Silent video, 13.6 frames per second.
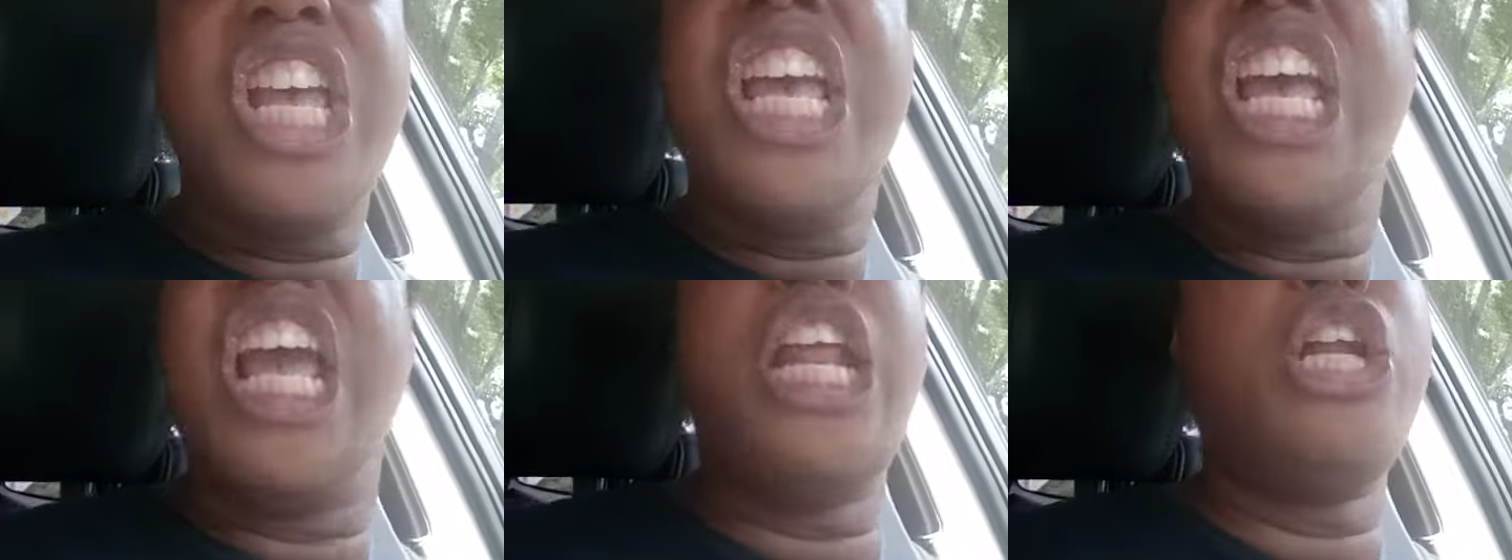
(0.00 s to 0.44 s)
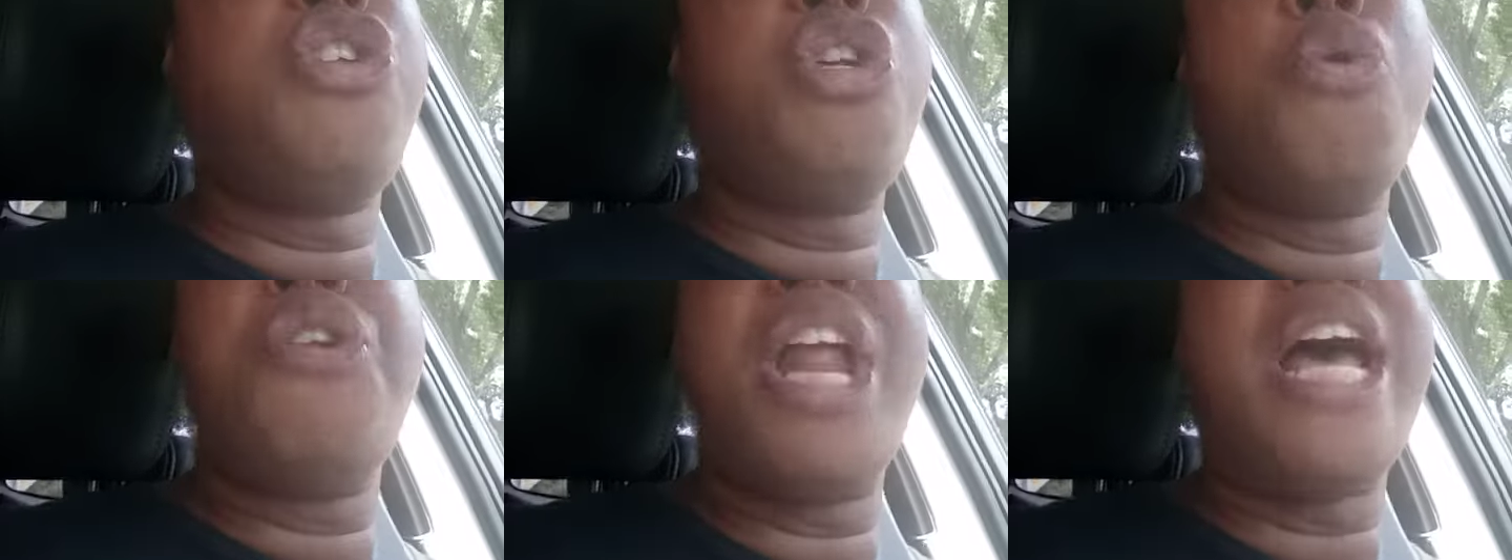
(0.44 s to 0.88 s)
He didn't
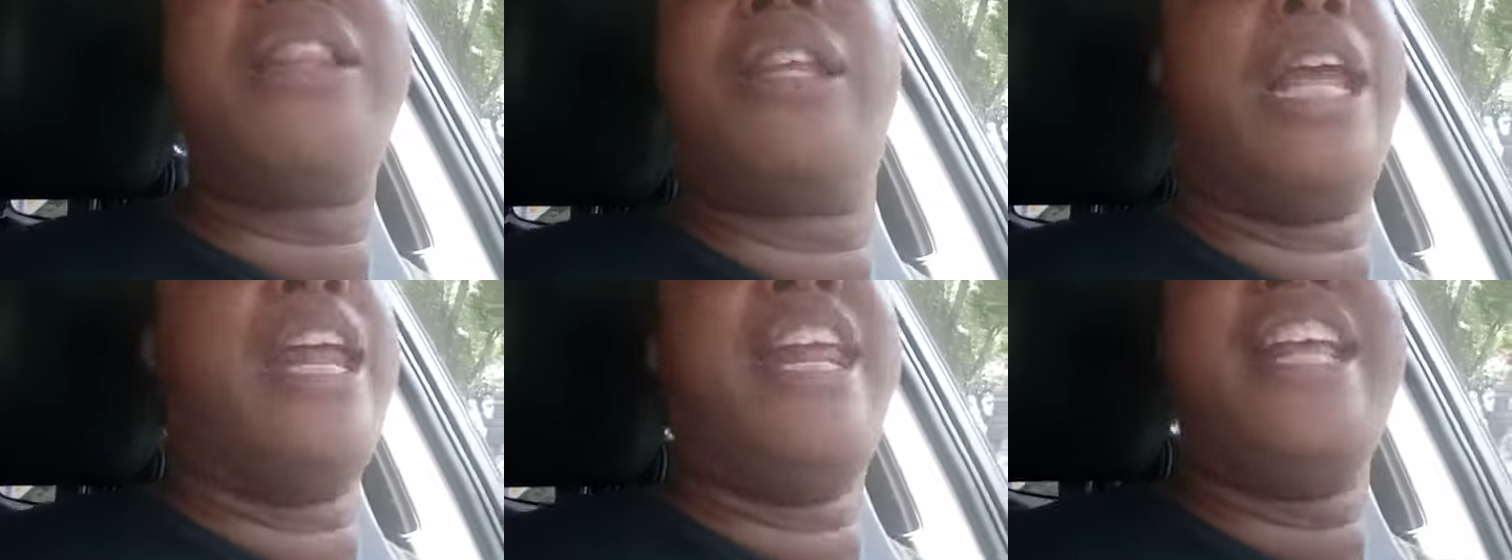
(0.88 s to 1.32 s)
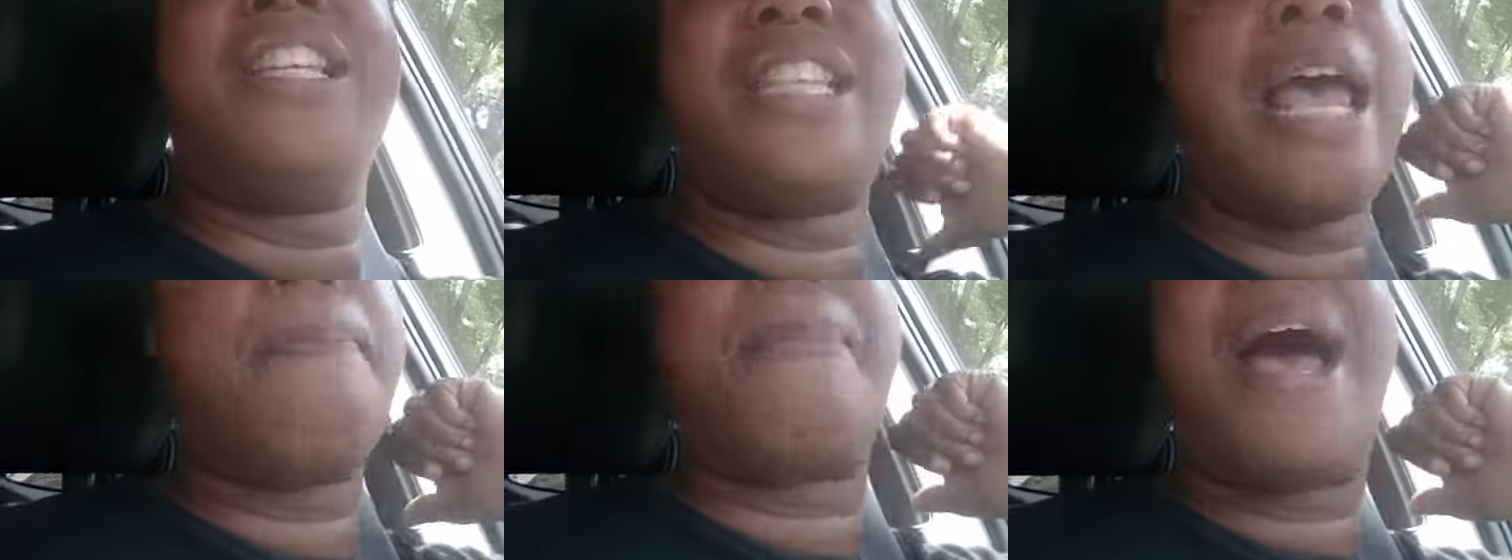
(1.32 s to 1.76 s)
do nothing. And he
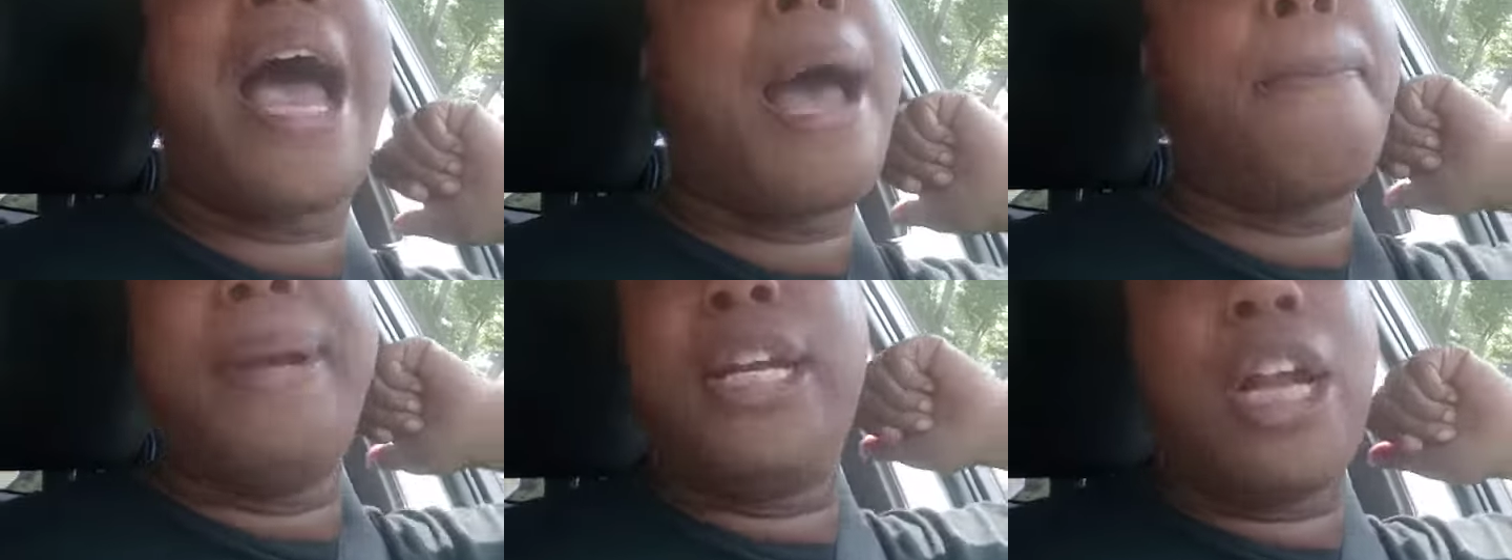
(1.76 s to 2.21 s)
sat behind me